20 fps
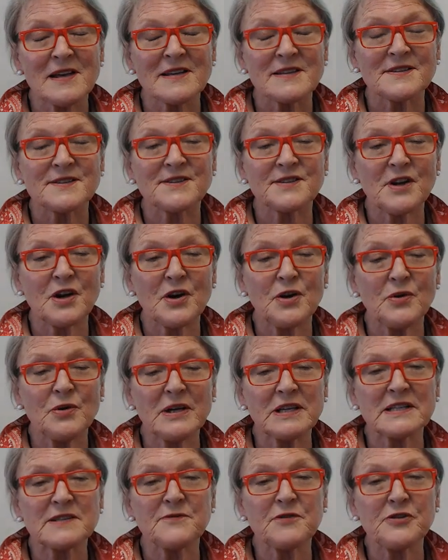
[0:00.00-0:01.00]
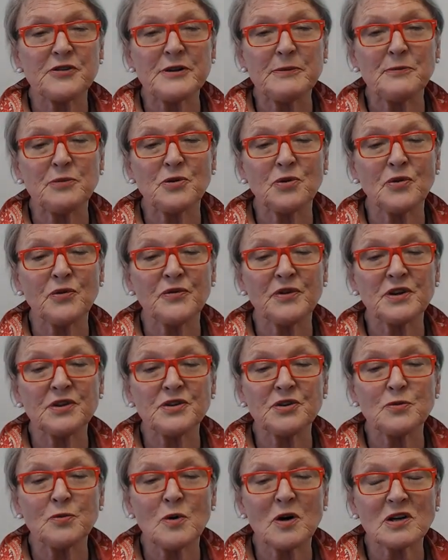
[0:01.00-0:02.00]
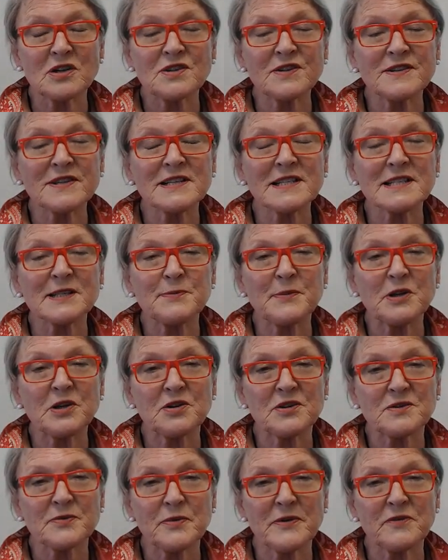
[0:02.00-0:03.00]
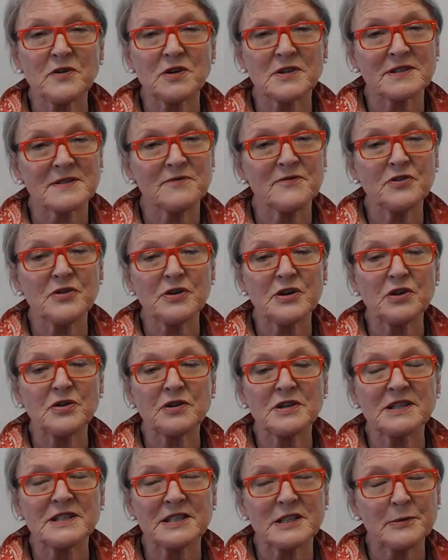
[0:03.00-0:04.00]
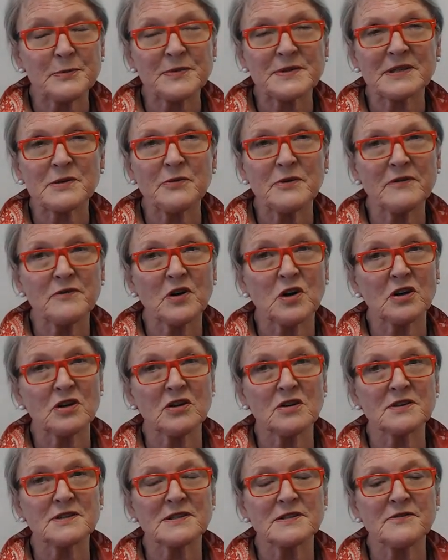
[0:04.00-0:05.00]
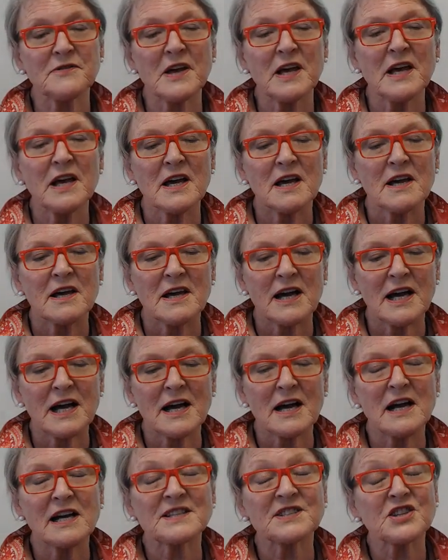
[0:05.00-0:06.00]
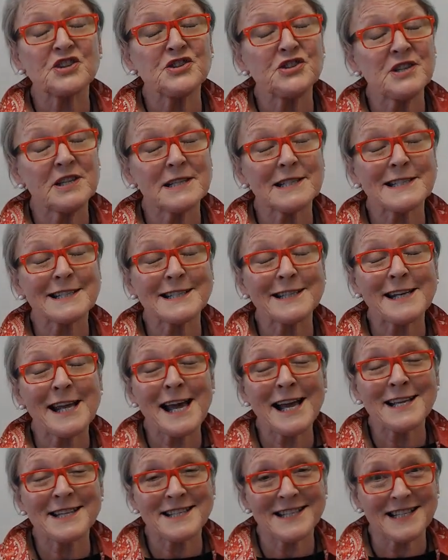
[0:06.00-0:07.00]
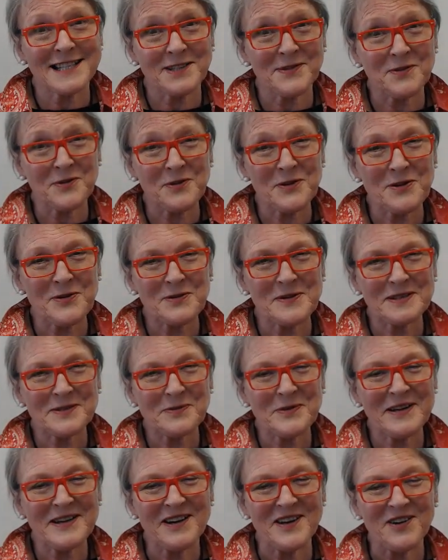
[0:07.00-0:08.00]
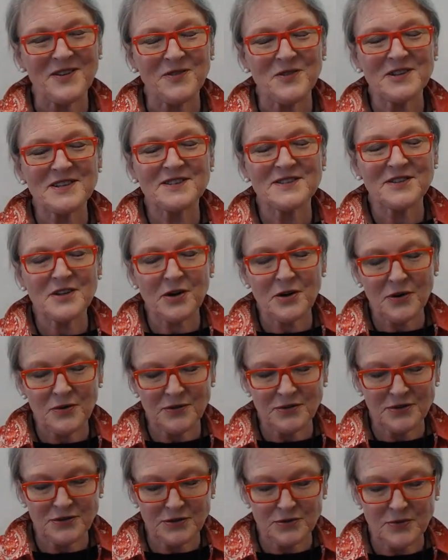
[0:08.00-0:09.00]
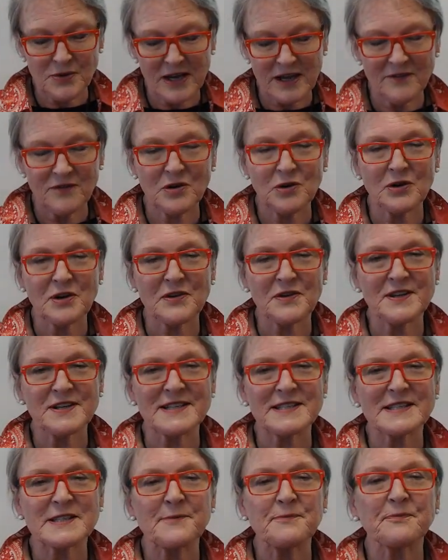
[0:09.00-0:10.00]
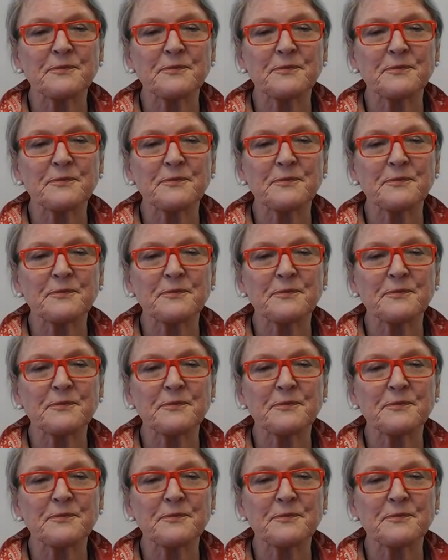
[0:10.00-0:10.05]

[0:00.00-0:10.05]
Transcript: so it's very important that you watch this because we've got some very good tips and we've got lots of suggested answers for you as well, so do have a look at this.